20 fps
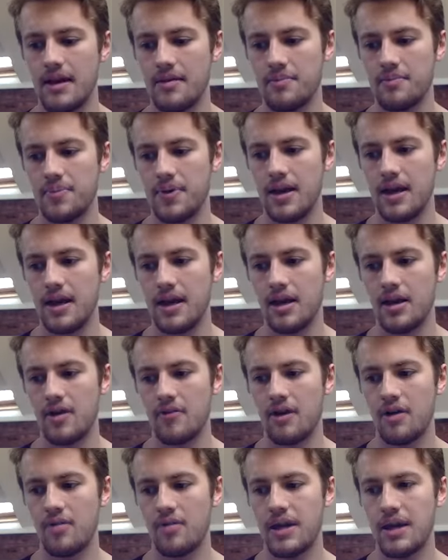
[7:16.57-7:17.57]
being
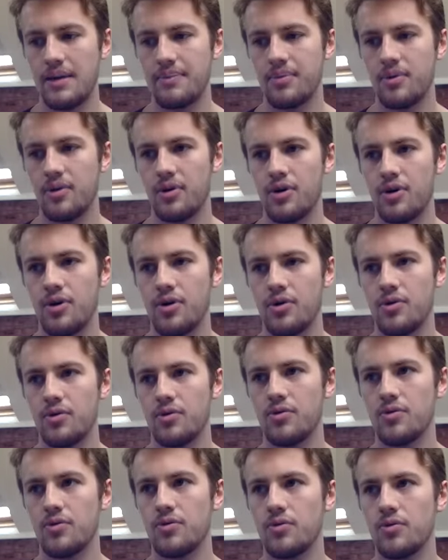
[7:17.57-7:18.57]
around people
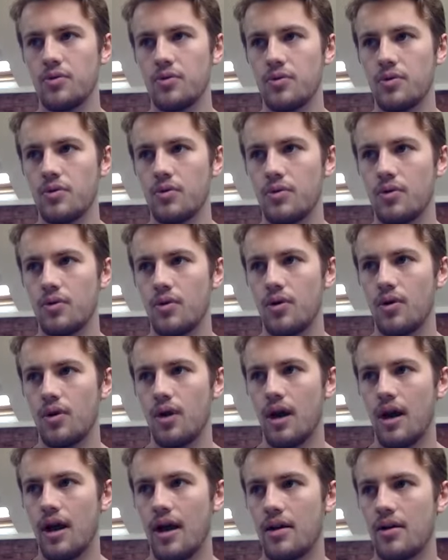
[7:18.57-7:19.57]
who
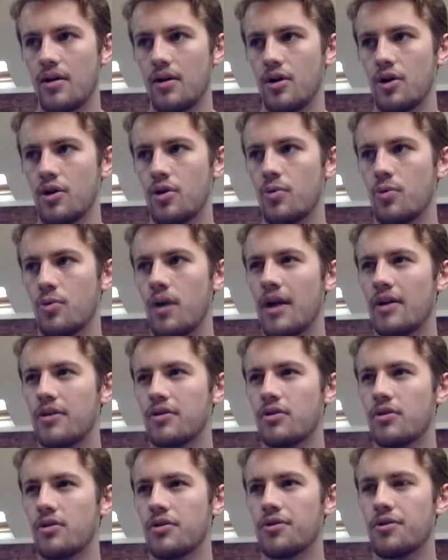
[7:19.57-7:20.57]

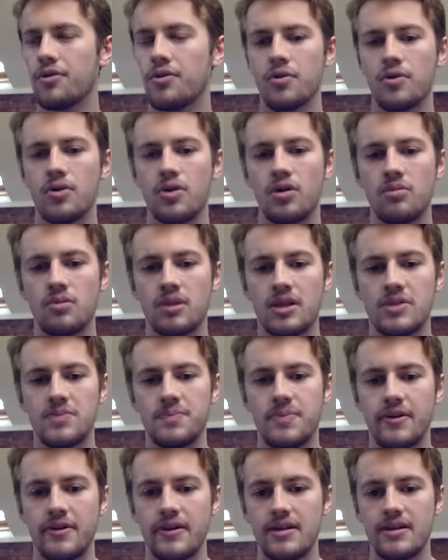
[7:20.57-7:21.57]
had gone through a common
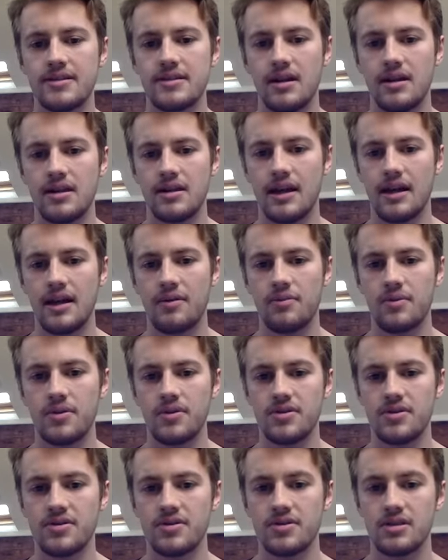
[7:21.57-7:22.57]
experience like that
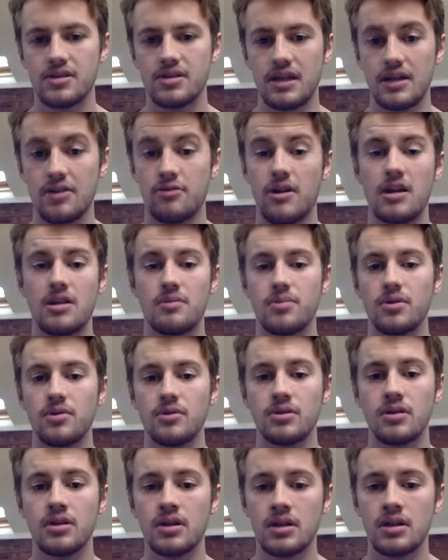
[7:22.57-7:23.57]
was
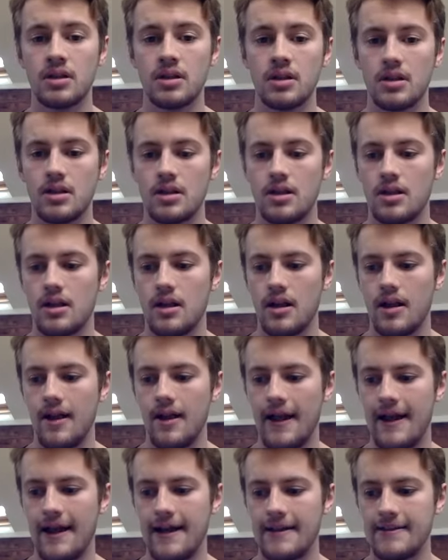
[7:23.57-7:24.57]
incredible.
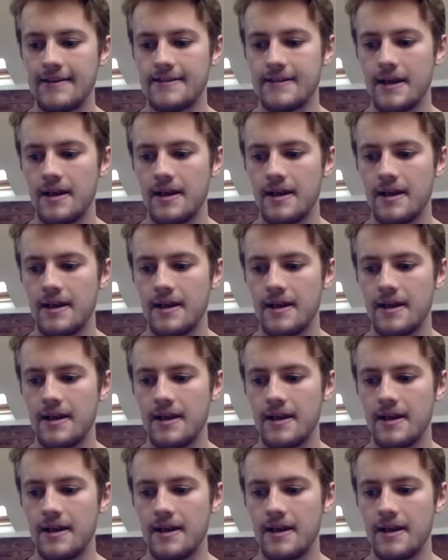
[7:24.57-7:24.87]
And